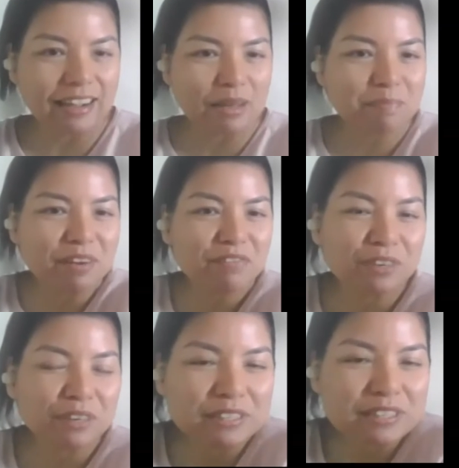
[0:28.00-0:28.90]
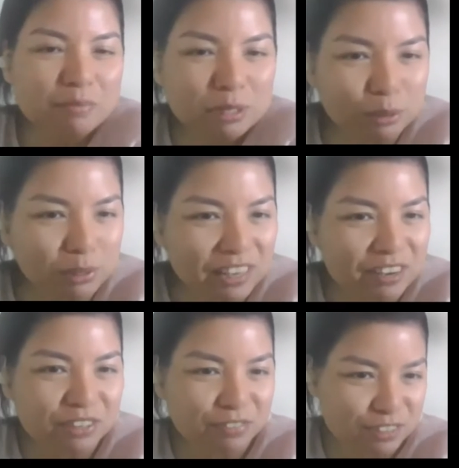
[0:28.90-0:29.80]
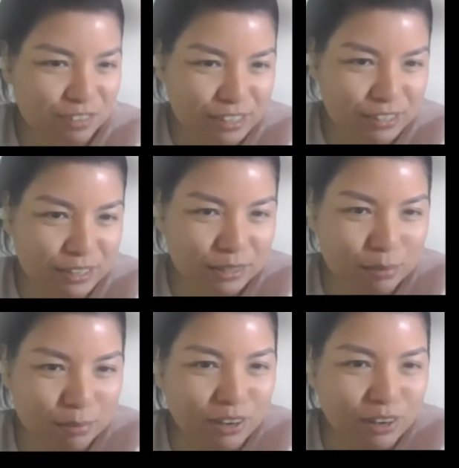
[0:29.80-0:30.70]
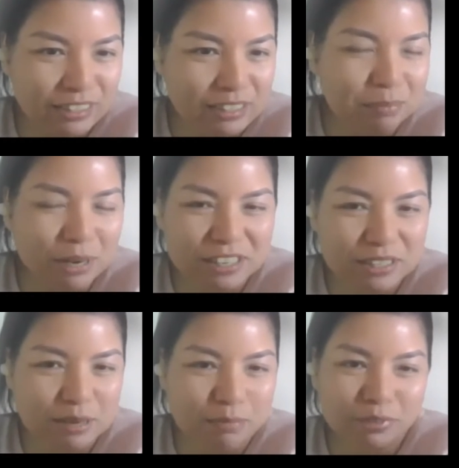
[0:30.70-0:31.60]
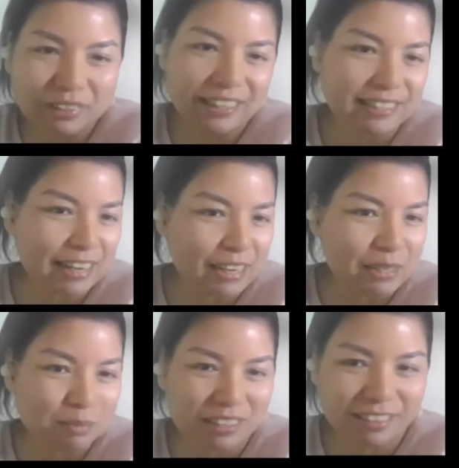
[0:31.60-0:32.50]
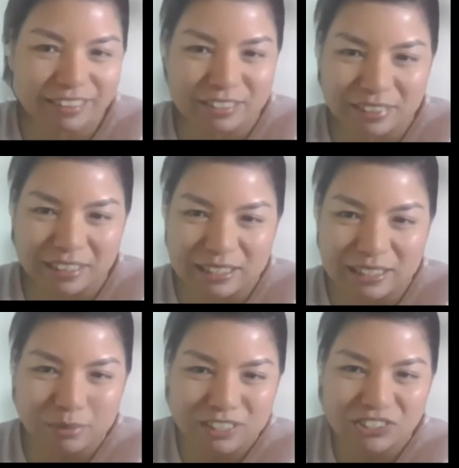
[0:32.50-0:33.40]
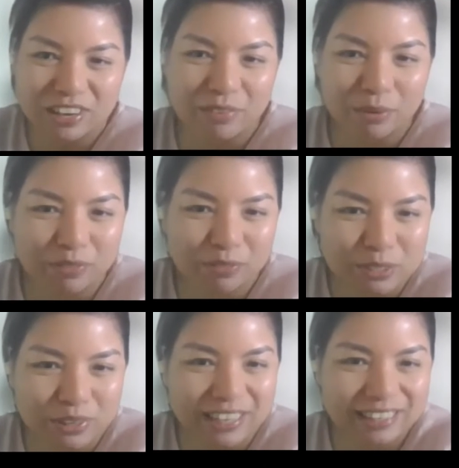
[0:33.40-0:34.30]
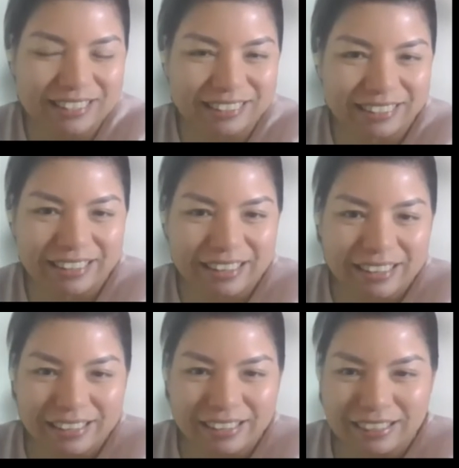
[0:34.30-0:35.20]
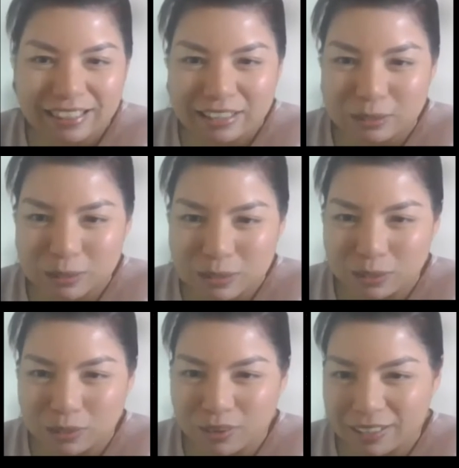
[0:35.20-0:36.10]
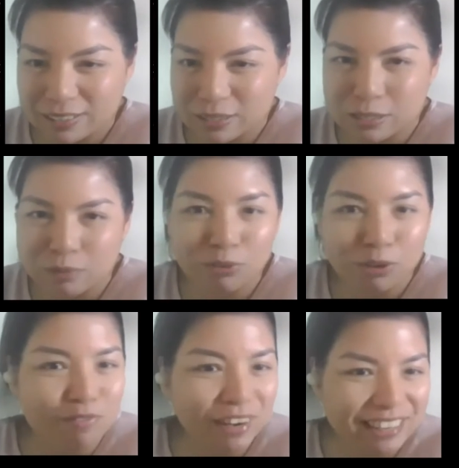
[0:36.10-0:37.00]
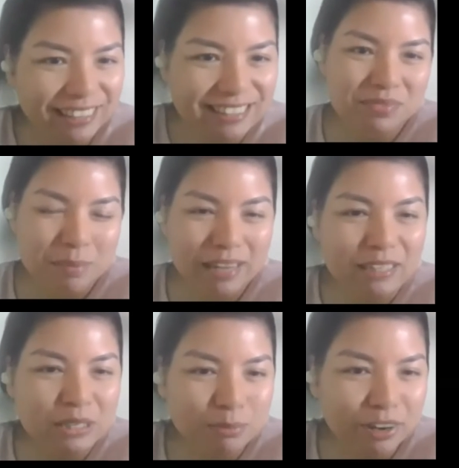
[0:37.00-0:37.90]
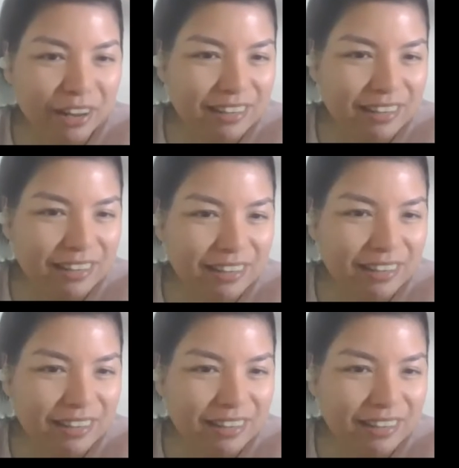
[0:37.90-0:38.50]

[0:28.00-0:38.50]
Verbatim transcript: Hi, I'm Ben Fernz. I'm the Global Head of Infrastructure at the Open Contracting Partnership. Really excited to be here. So thanks so much, everyone, for joining us. And uh, thanks also uh, to the team for inviting us. Back to you, Mariana.